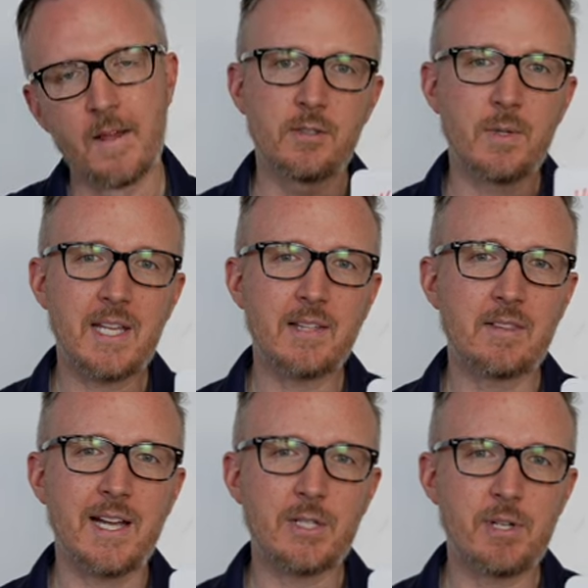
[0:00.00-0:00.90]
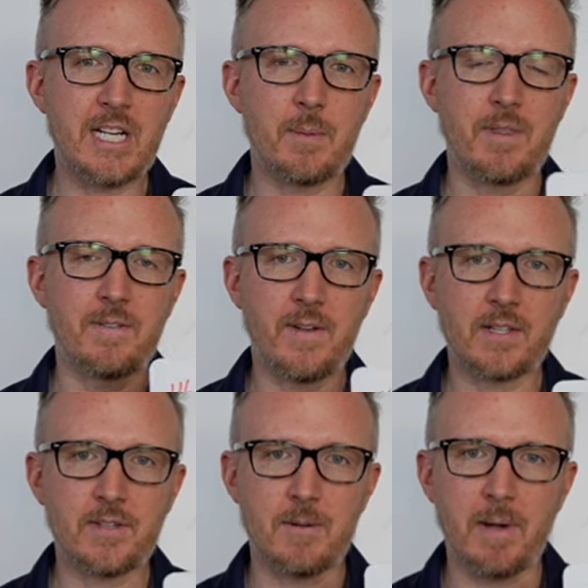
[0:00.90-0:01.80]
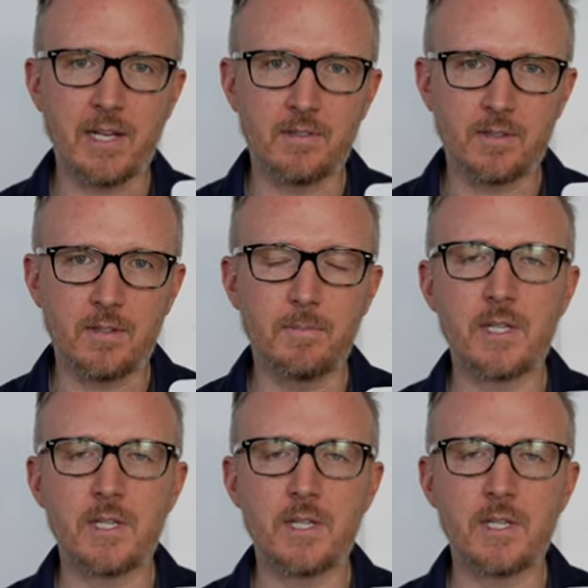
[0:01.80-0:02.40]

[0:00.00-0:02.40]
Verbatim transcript: So it gets a lot trickier with a fixed gear bicycle